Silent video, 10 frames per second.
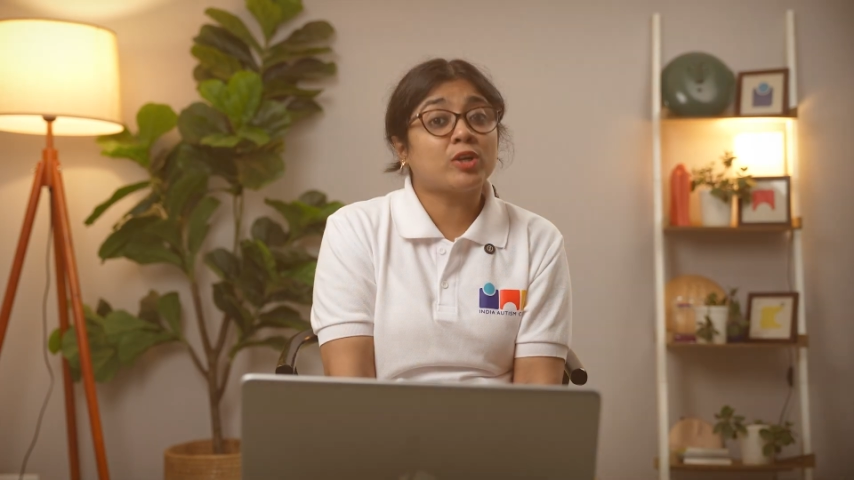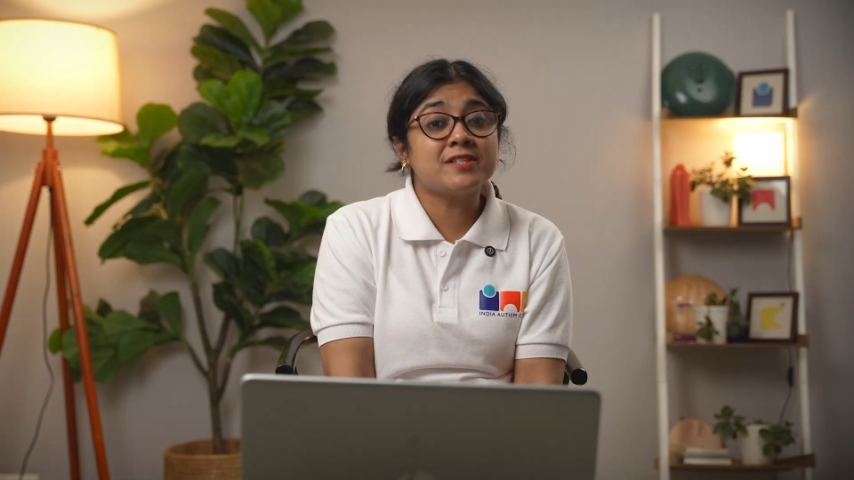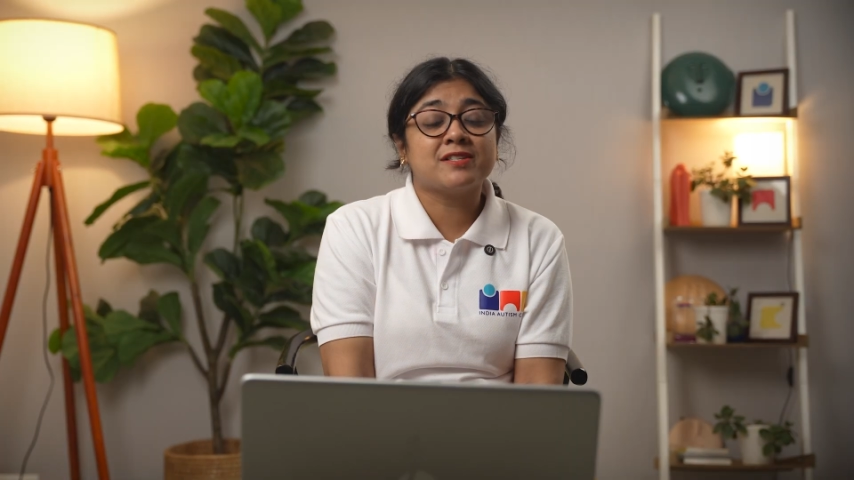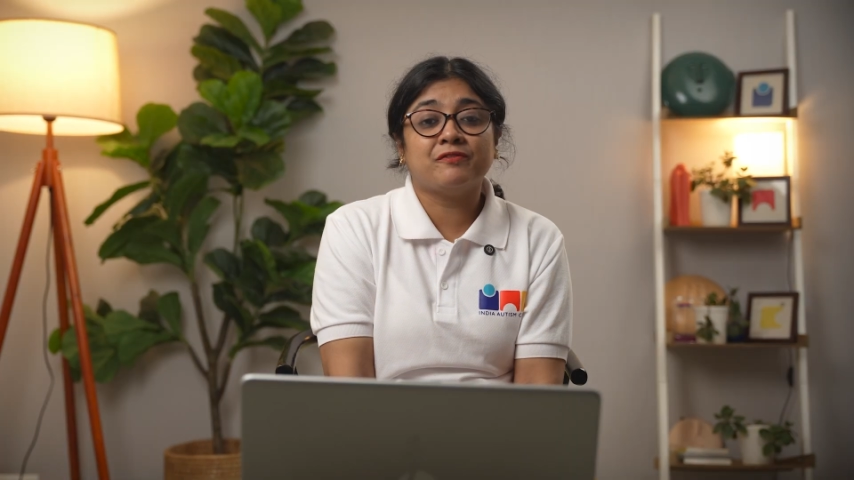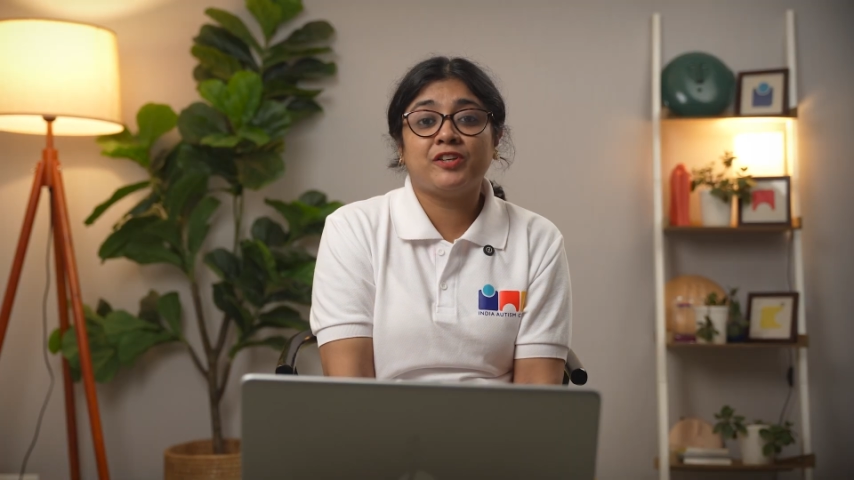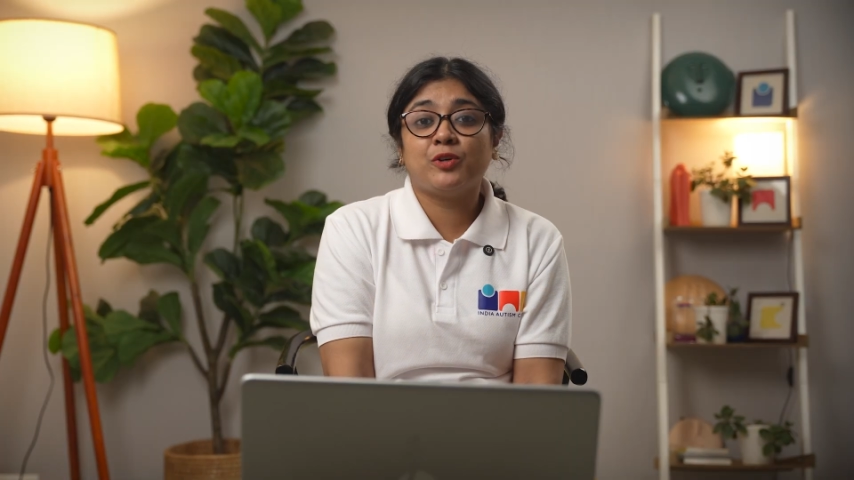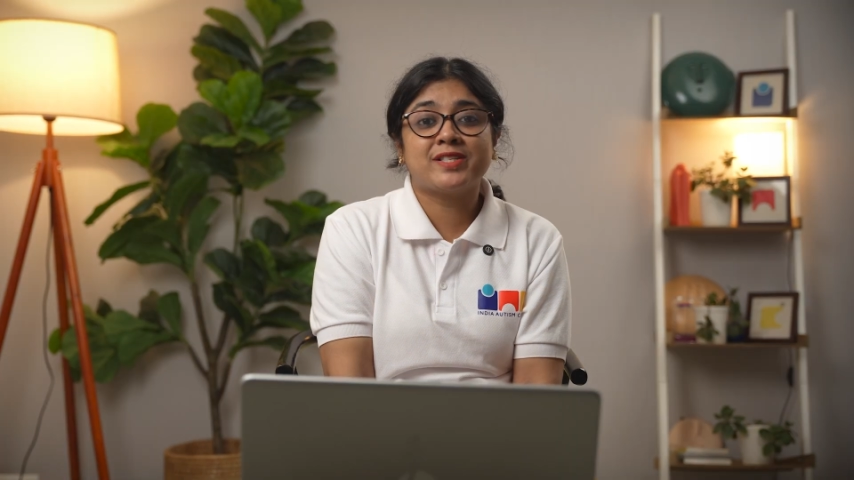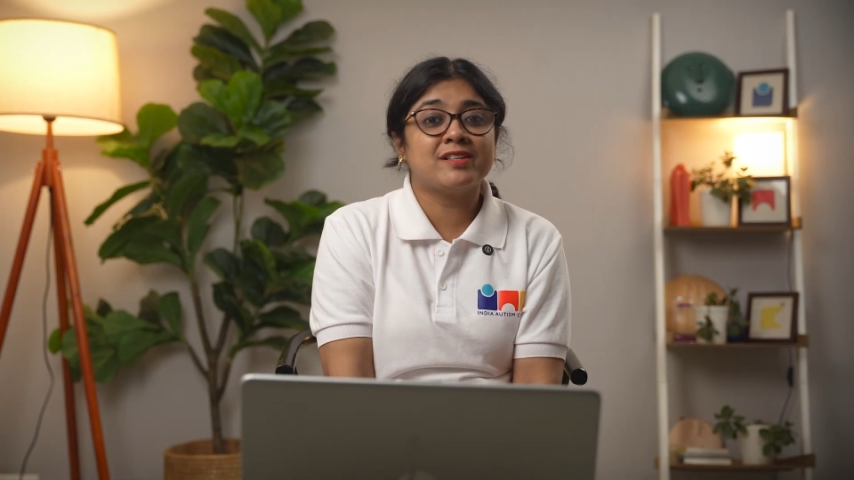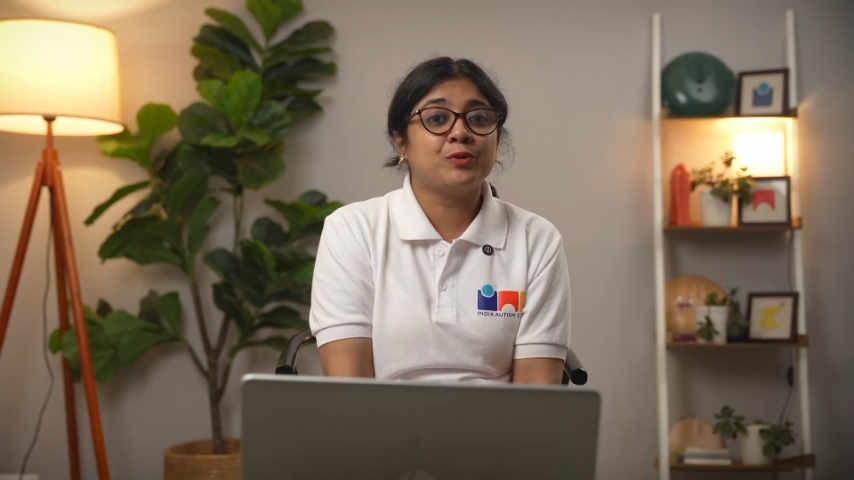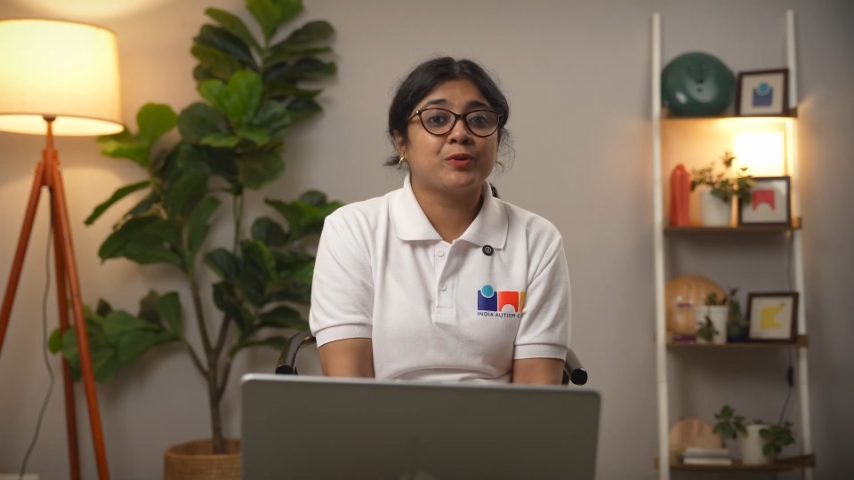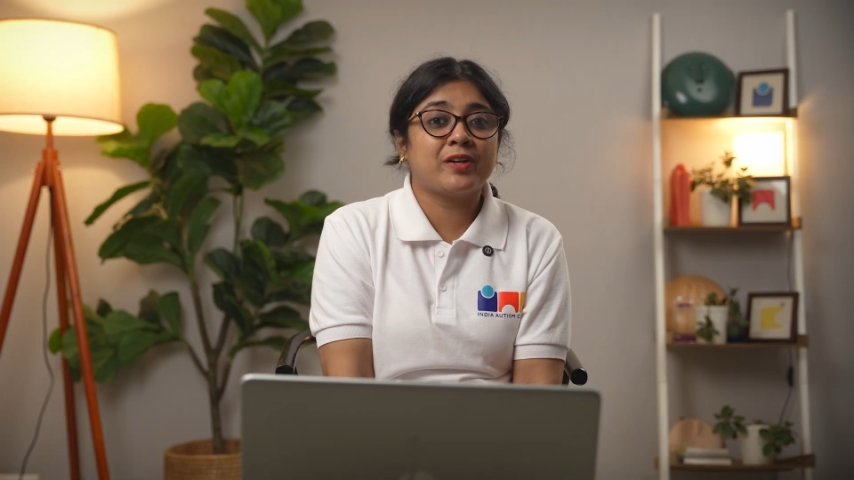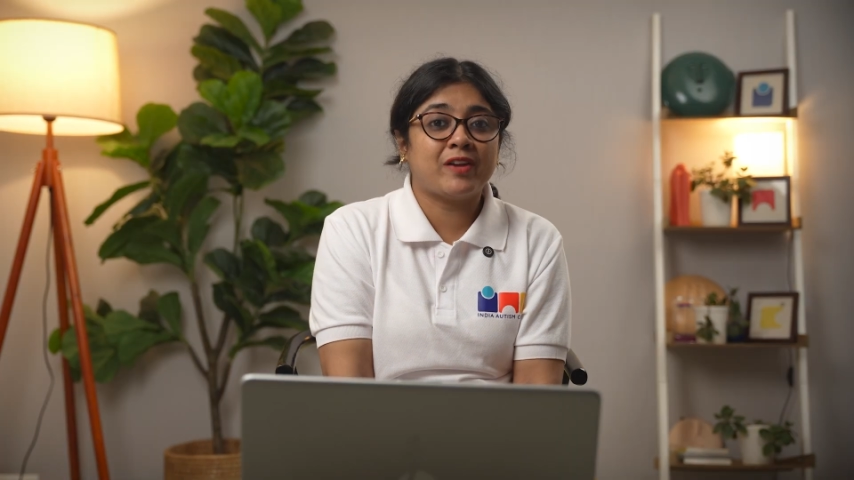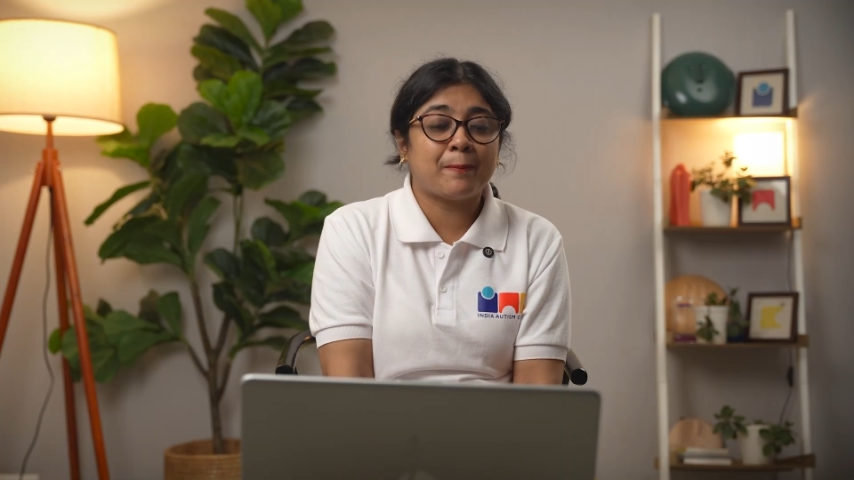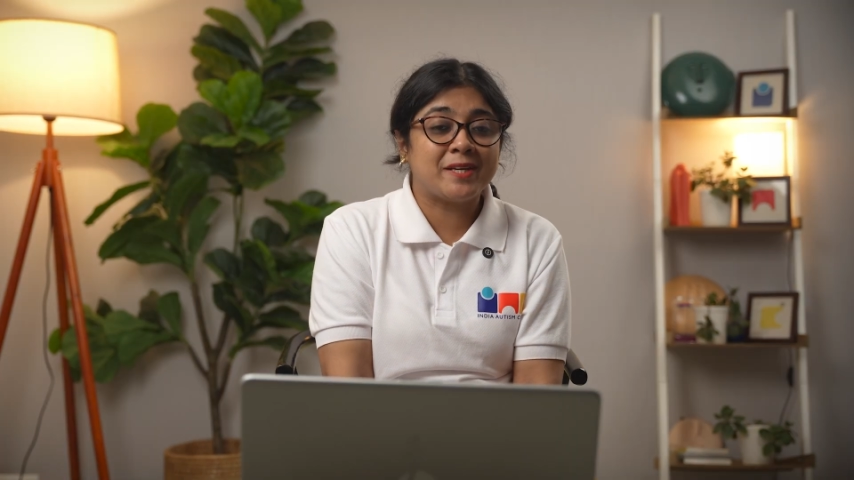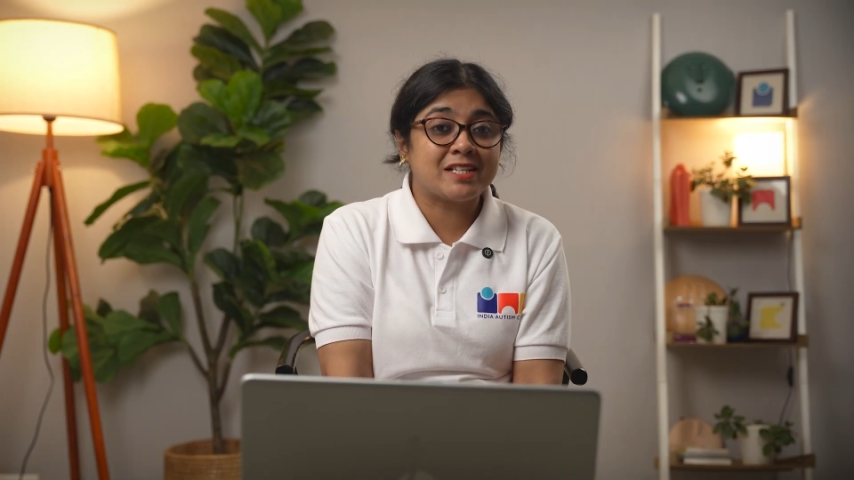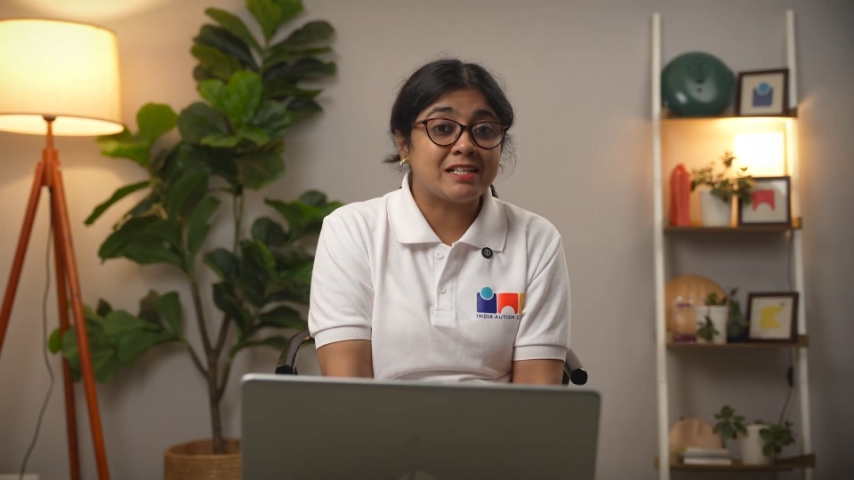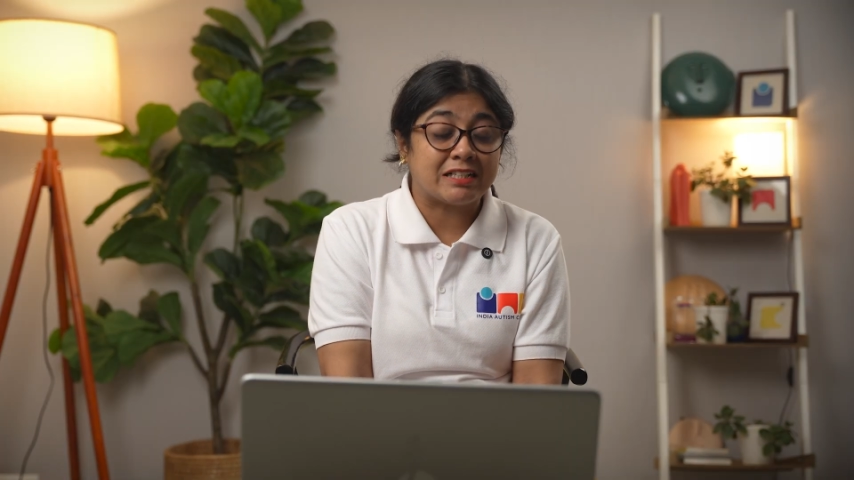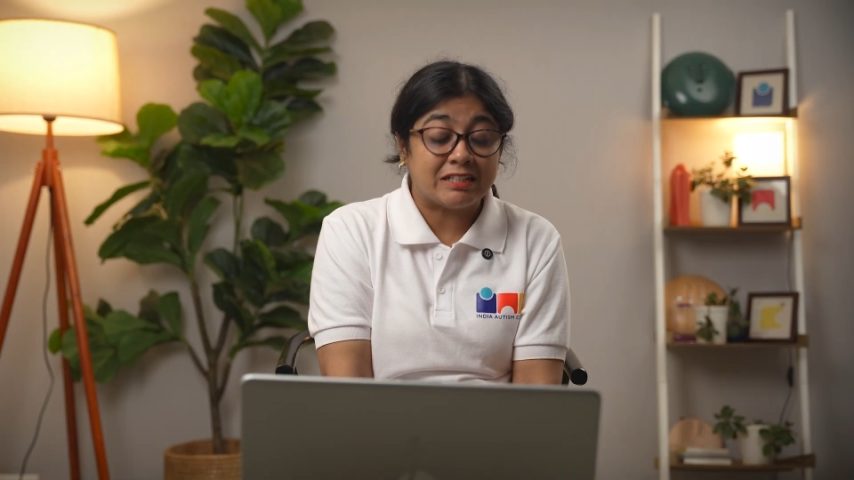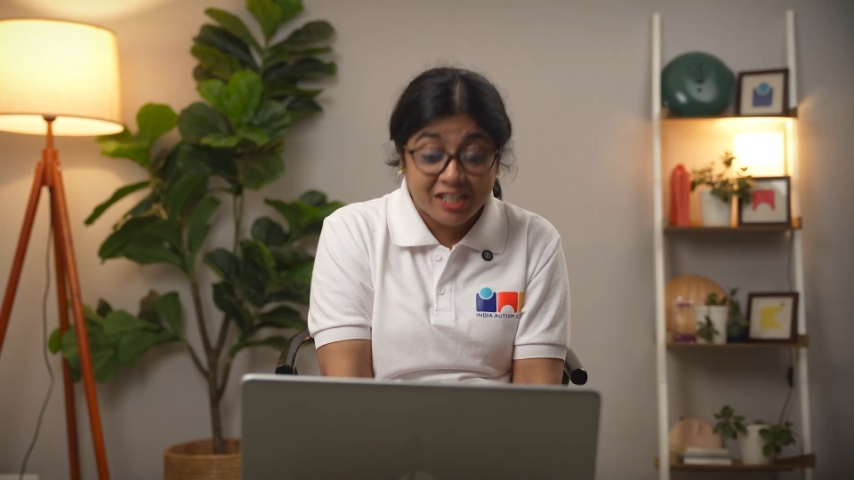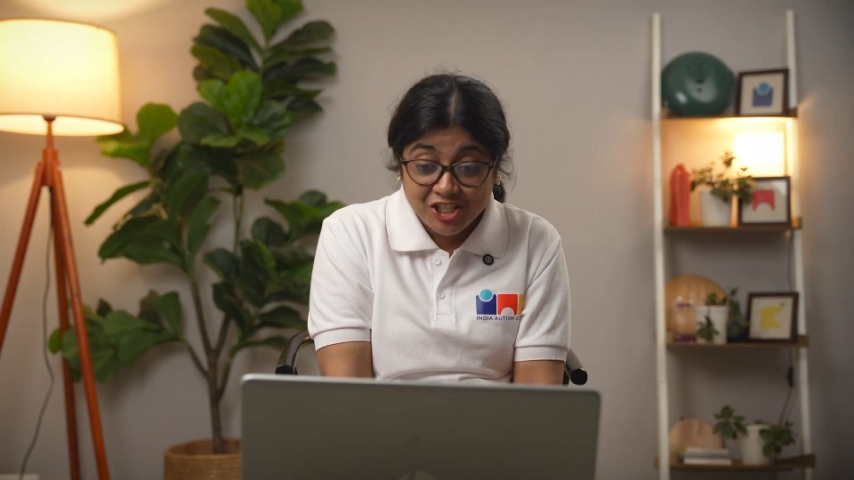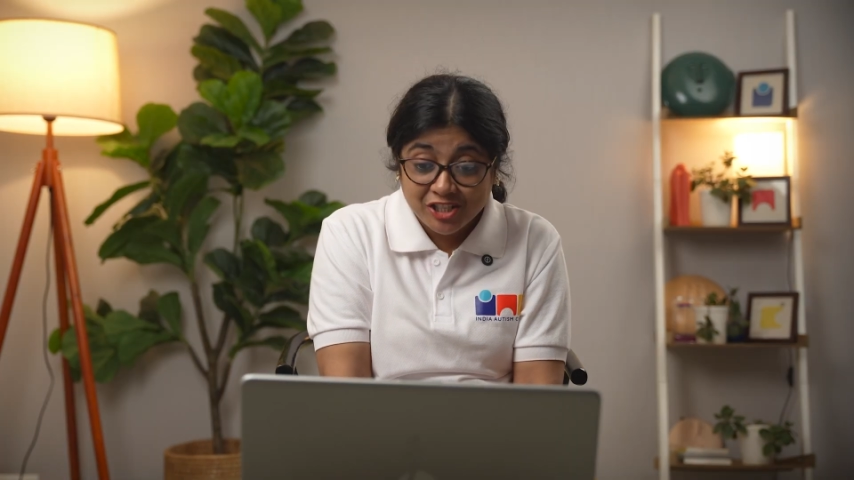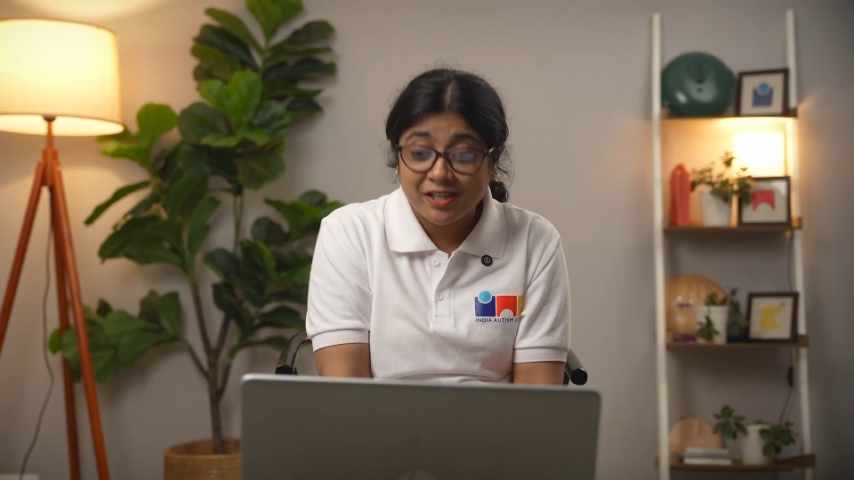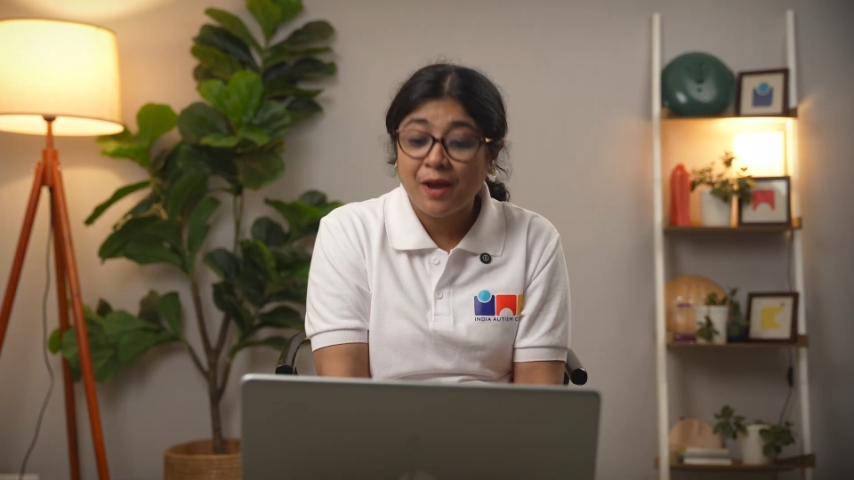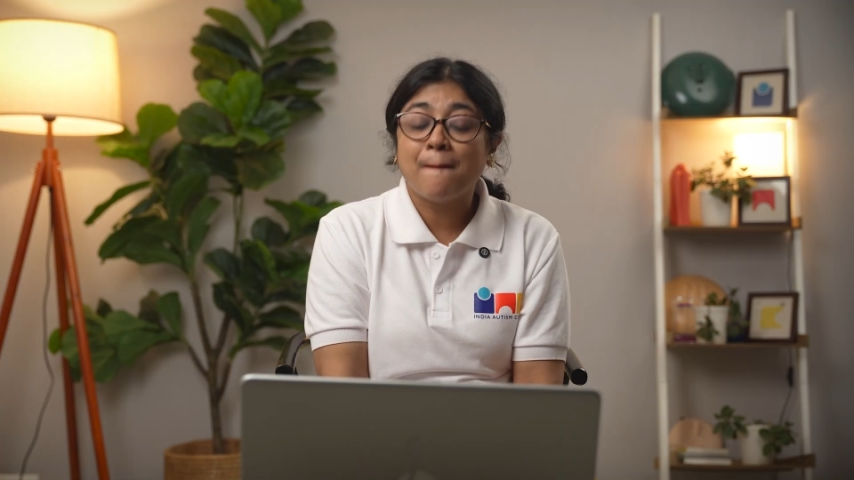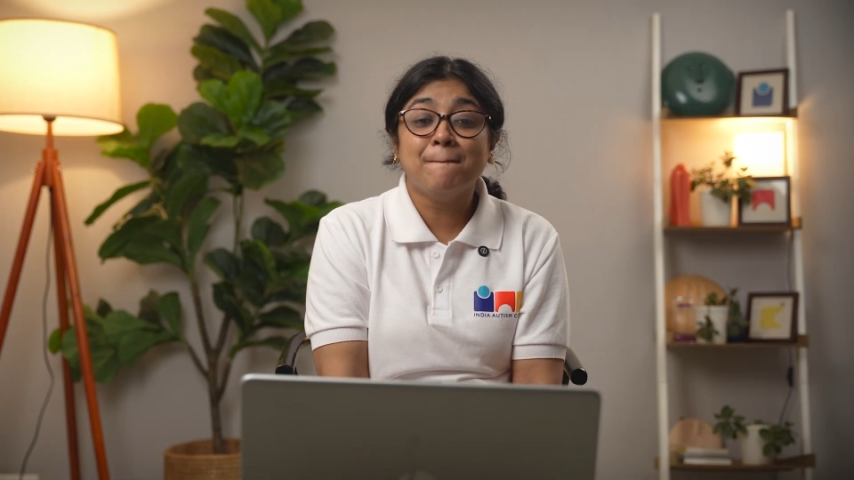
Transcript: autism, we know it's a neurodevelopmental condition,